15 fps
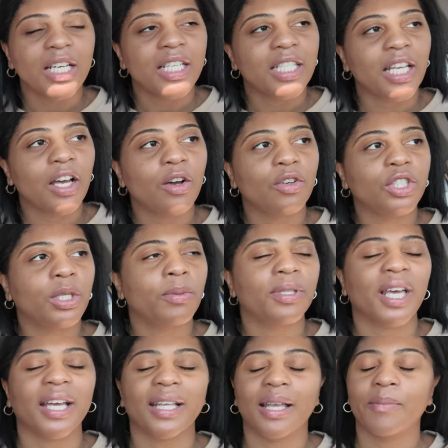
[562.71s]
So she was
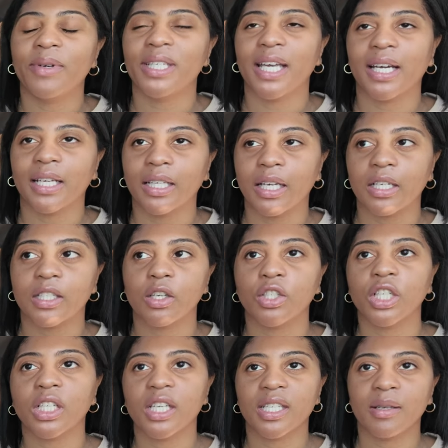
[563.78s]
like, let me take a look. So
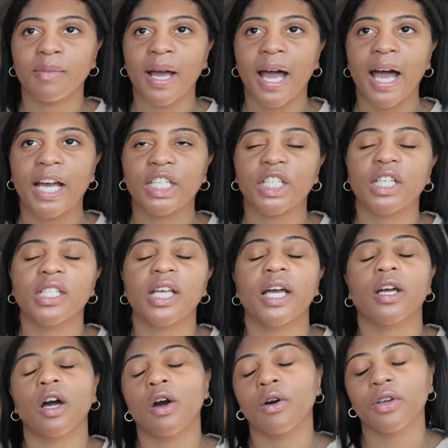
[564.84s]
she looks in my eyes. She's
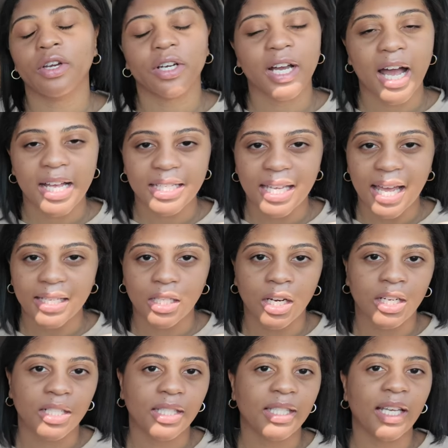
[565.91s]
like, oh, your contacts
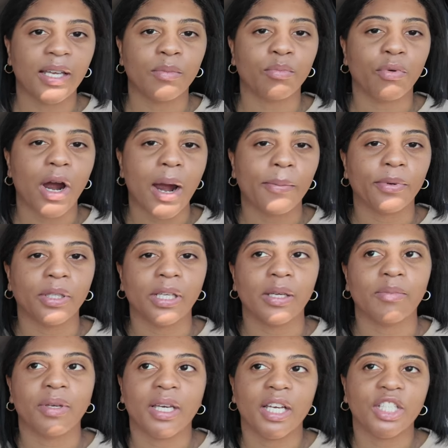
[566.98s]
aren't sitting properly
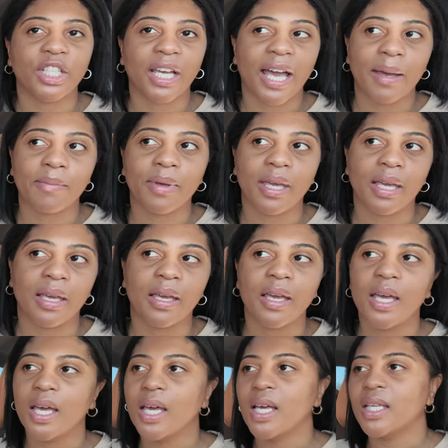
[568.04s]
because she had me
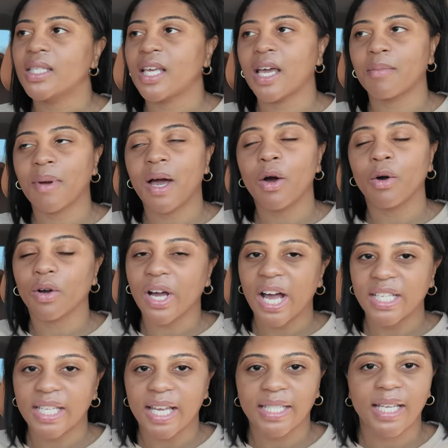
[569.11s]
take my old
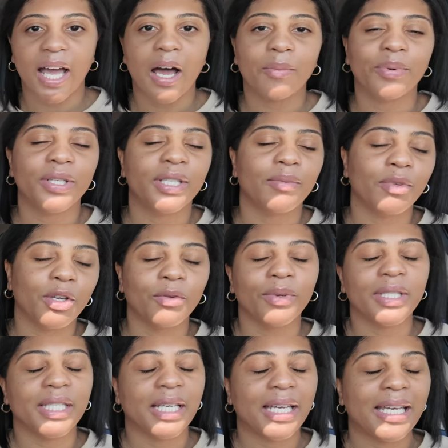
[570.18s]
contacts out, put some new
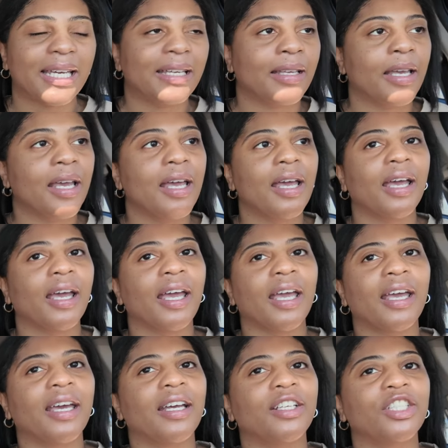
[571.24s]
ones in.
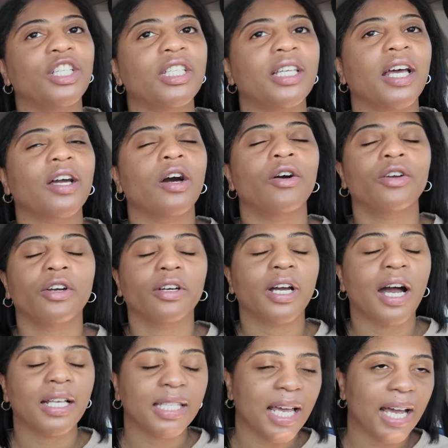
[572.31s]
And she's like, oh, your
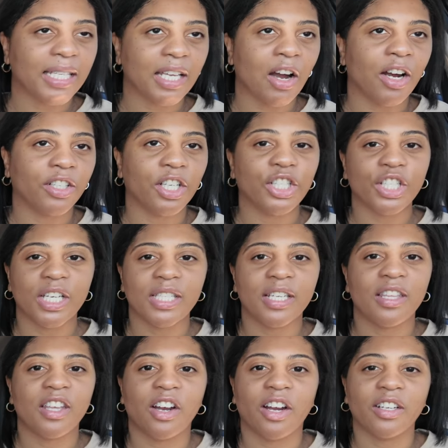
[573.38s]
contacts aren't
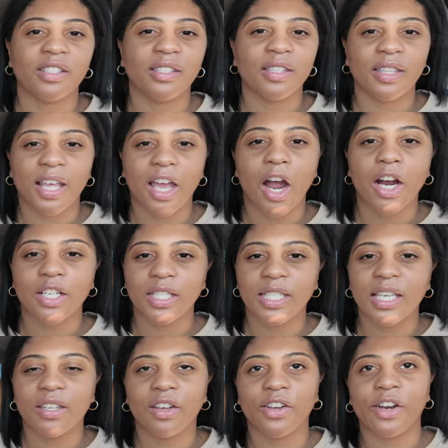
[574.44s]
adjusted. They aren't, they aren't
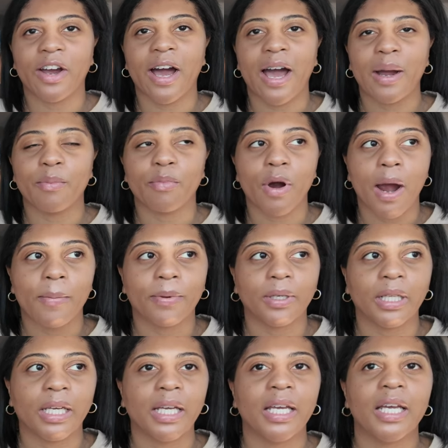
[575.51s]
sitting on your eye
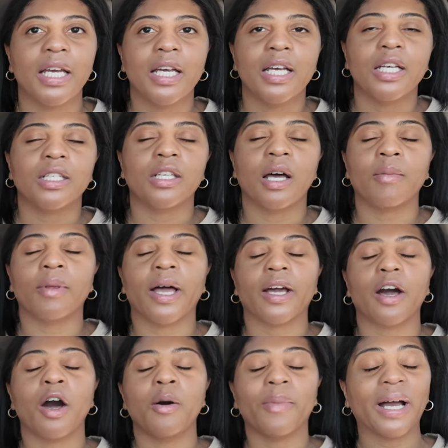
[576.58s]
properly. So I'm like,
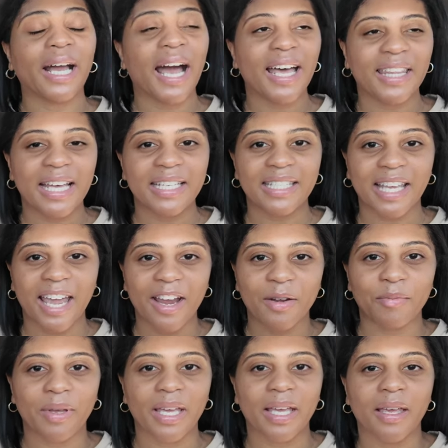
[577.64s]
oh my God, that
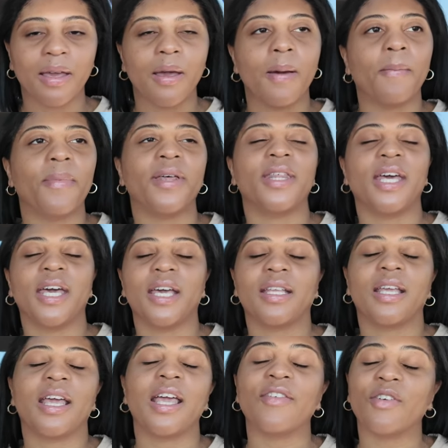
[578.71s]
scared me. But
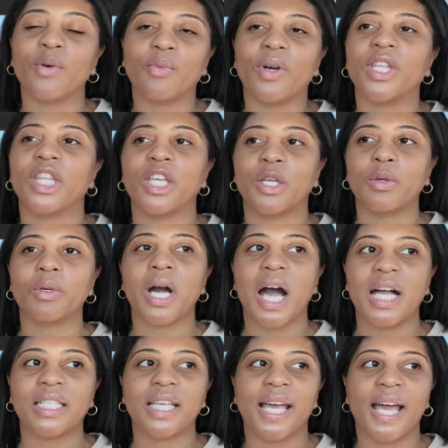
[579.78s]
then even with the new
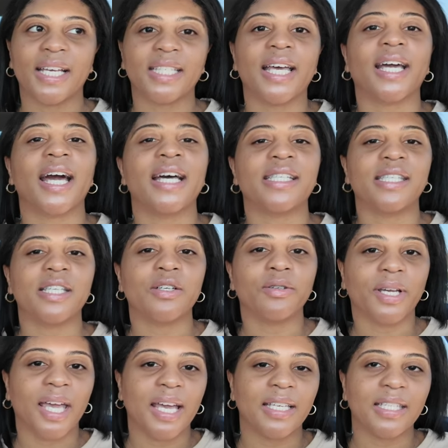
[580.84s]
contacts, like I still
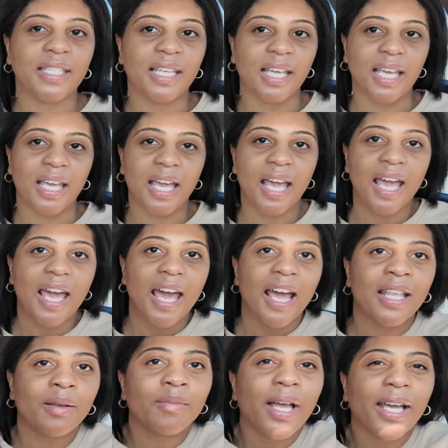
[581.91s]
can't see.
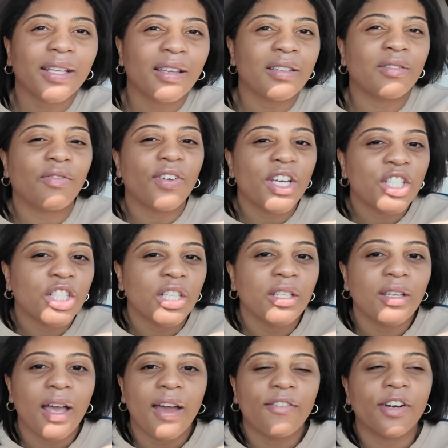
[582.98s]
And I'm like, does
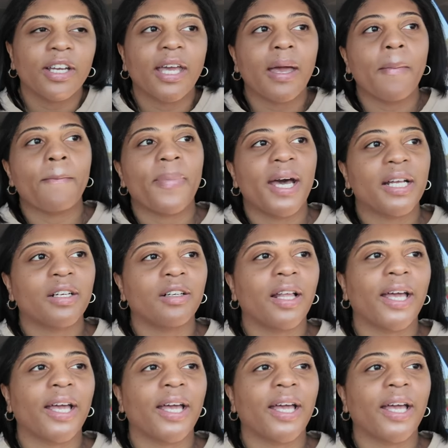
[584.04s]
vision ever get better?